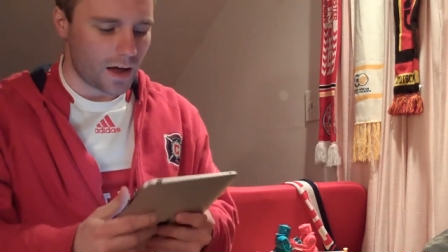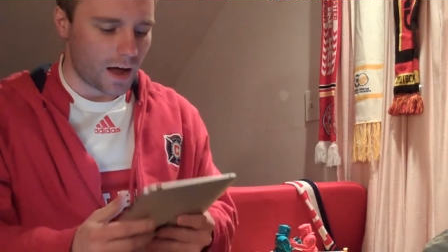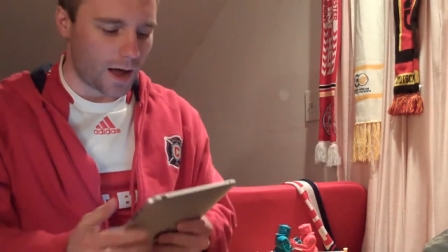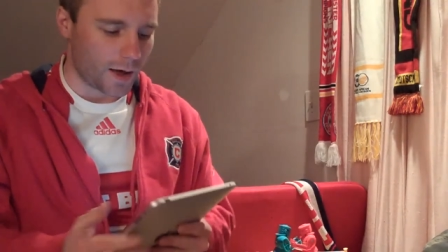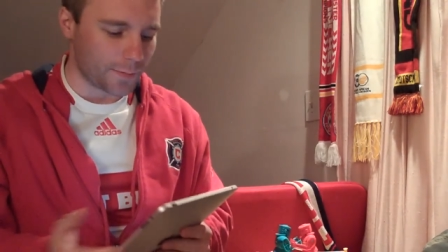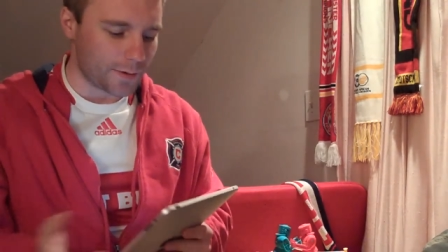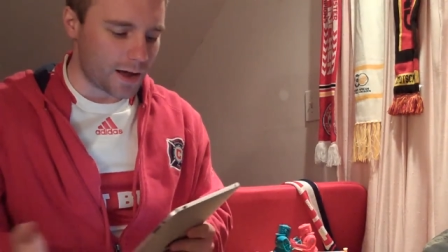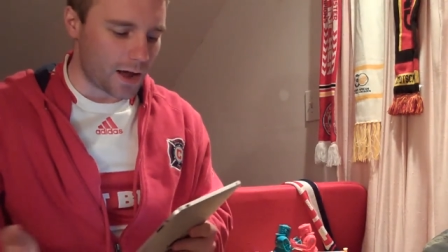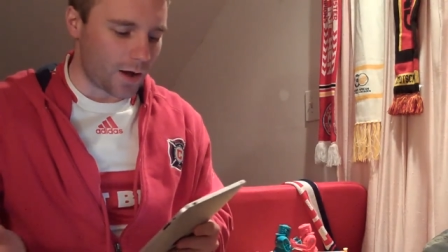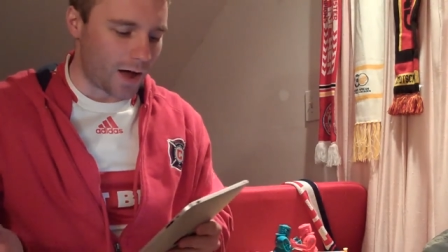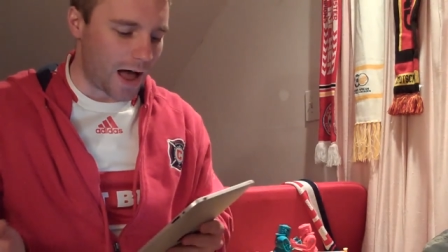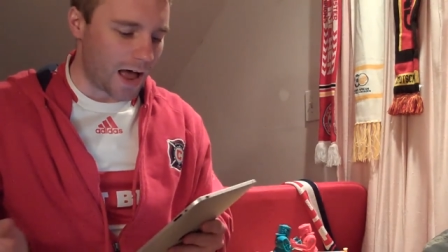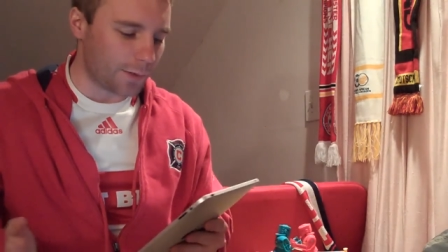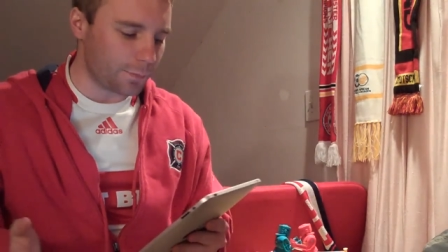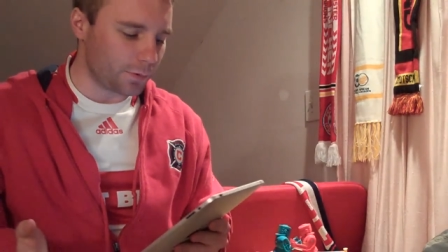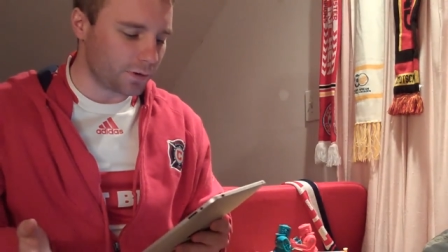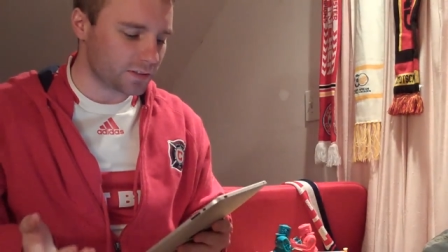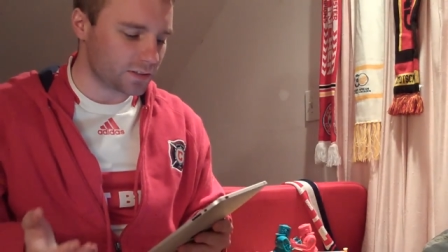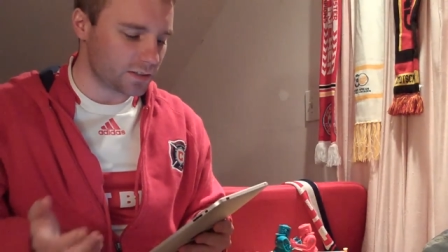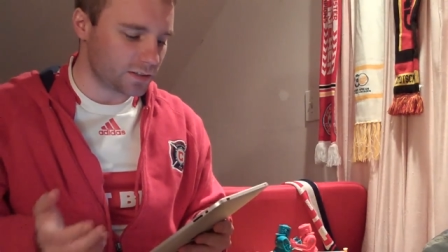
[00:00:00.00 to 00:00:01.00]
Now,
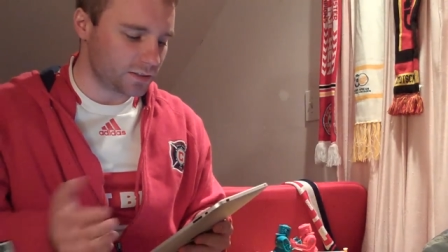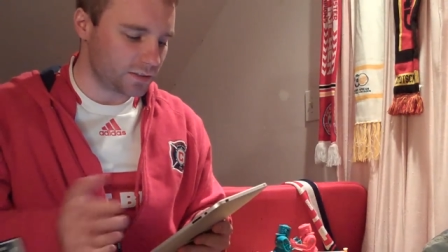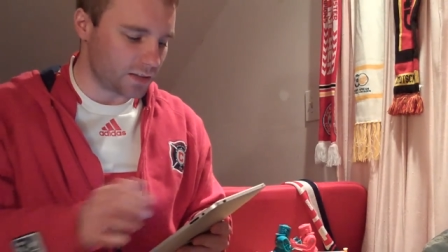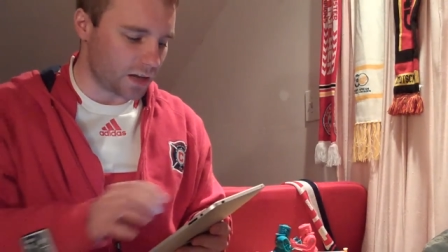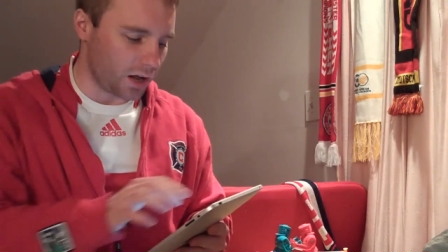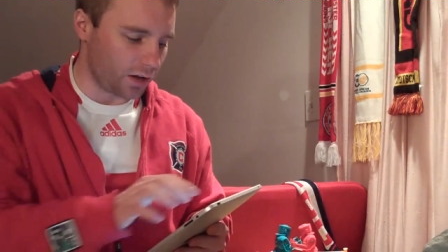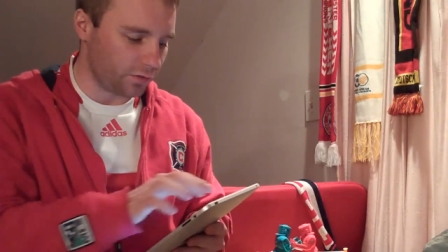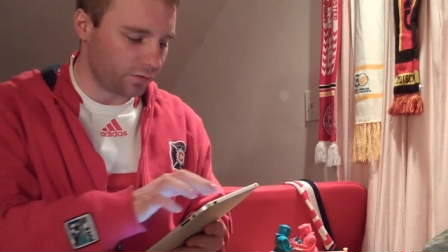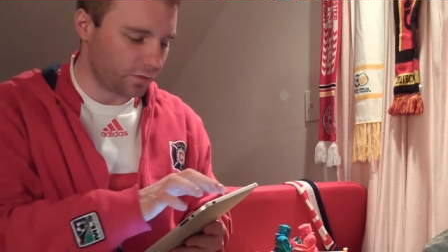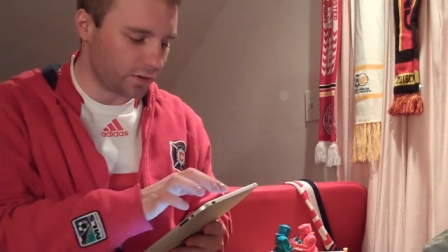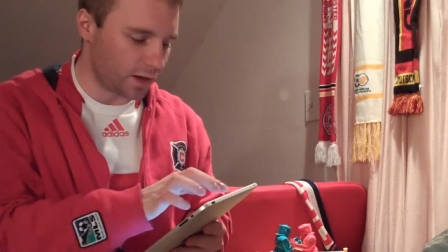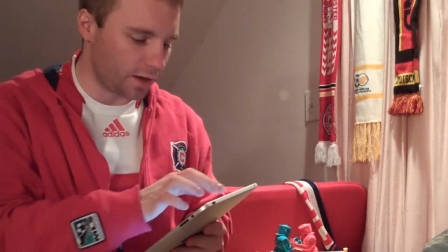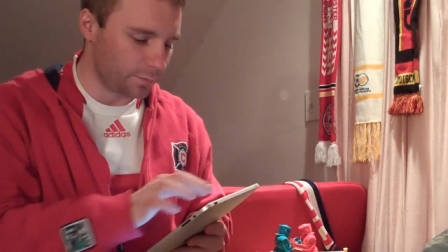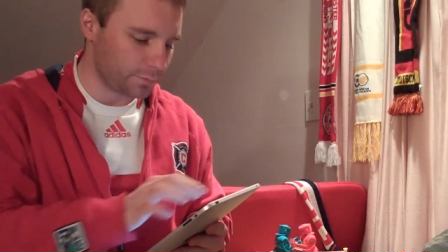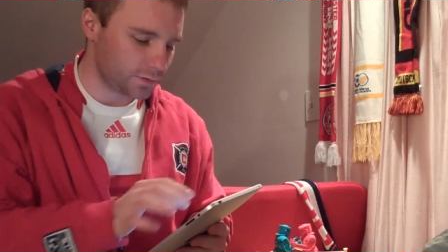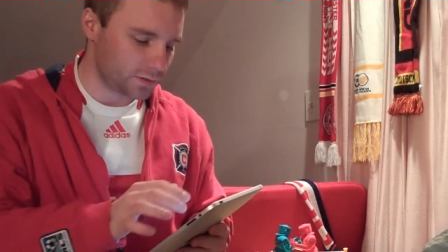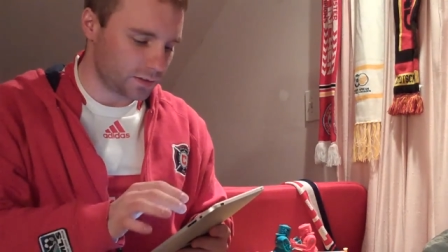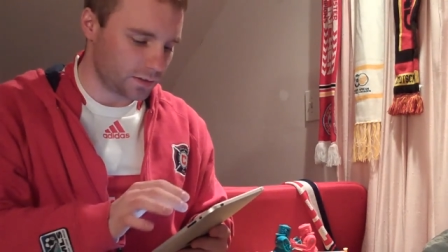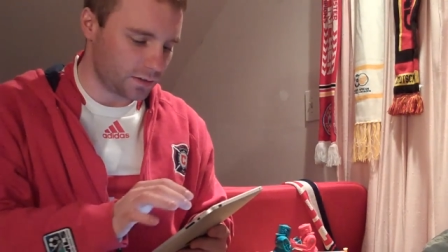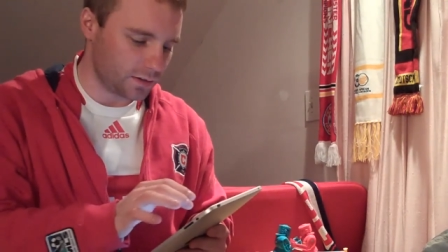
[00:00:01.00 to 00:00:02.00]
iBooks itself
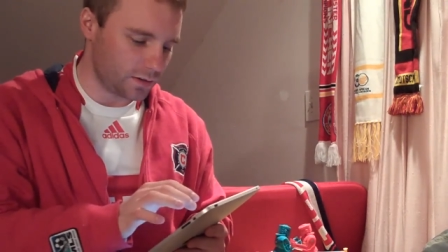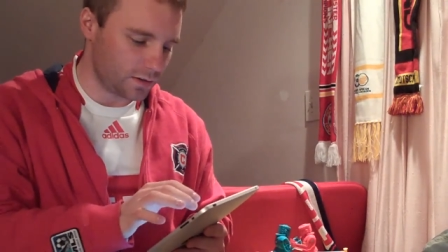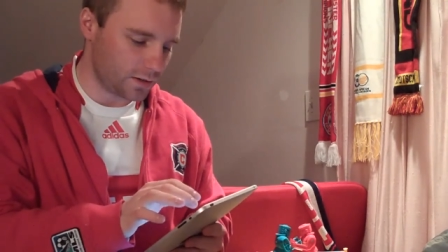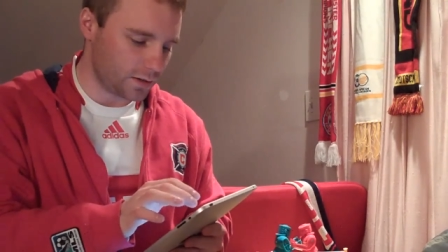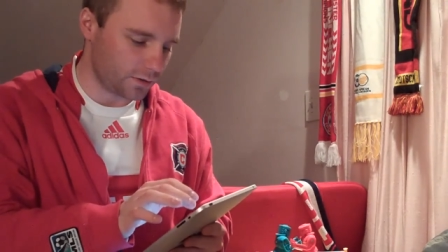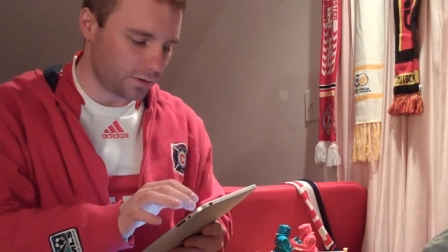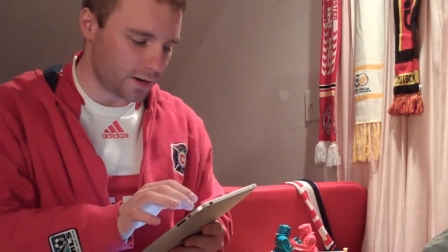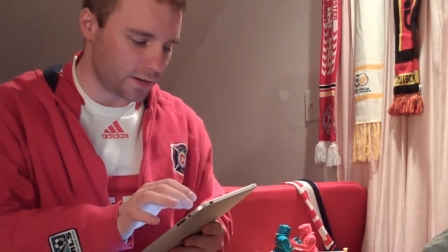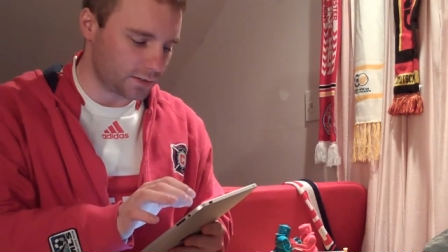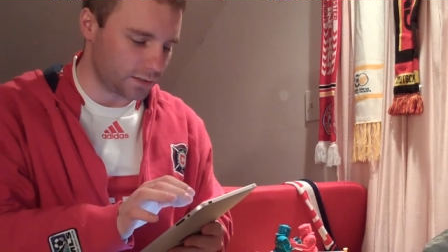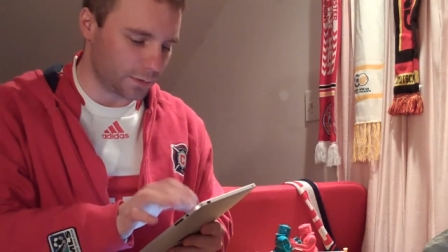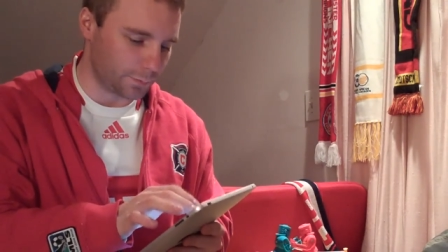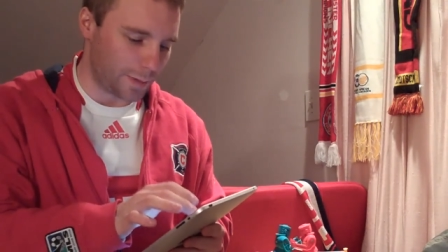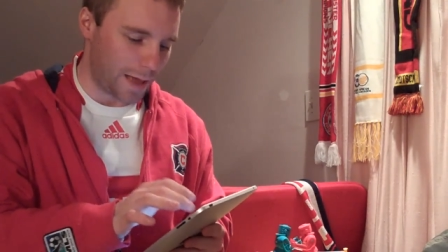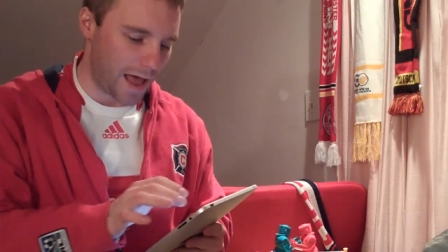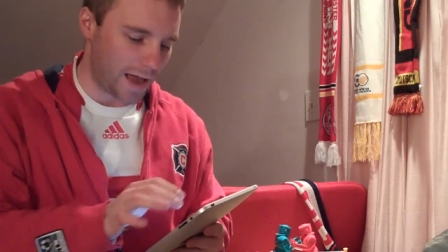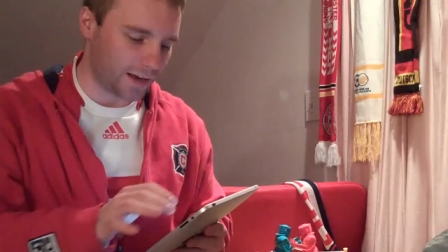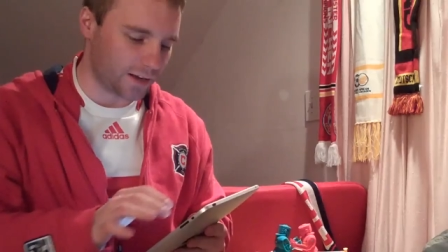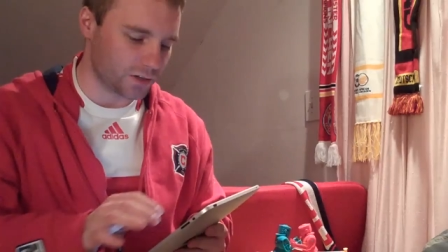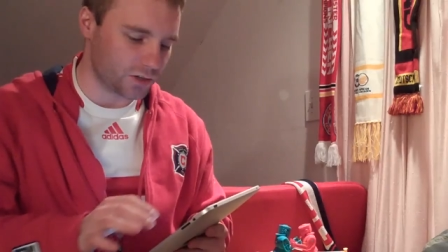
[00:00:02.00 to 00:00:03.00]
comes in an interesting
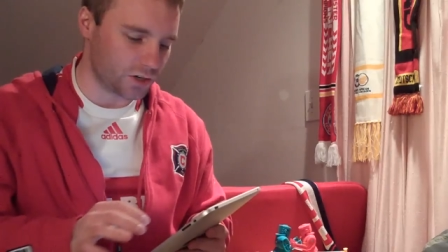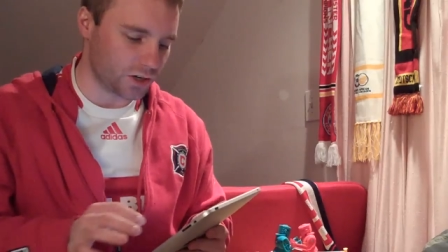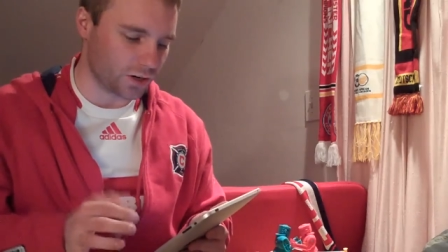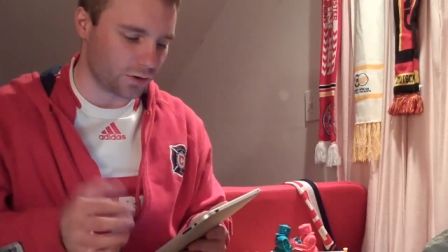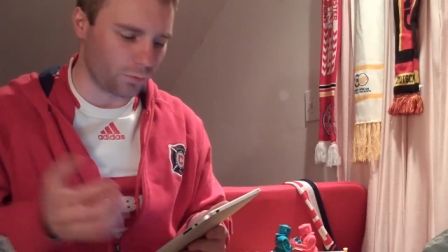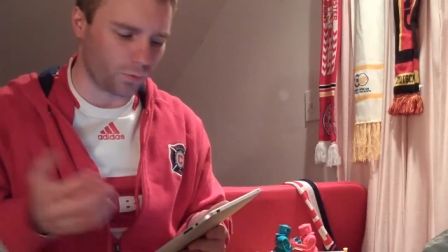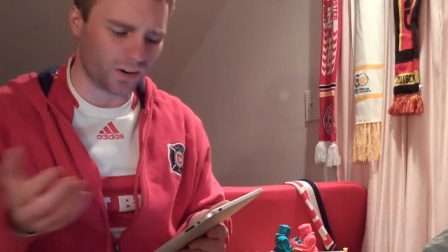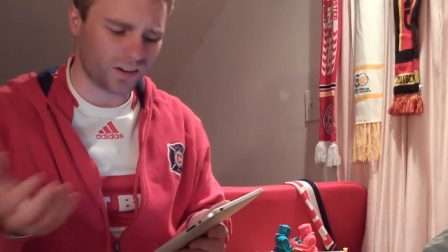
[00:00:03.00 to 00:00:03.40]
package here.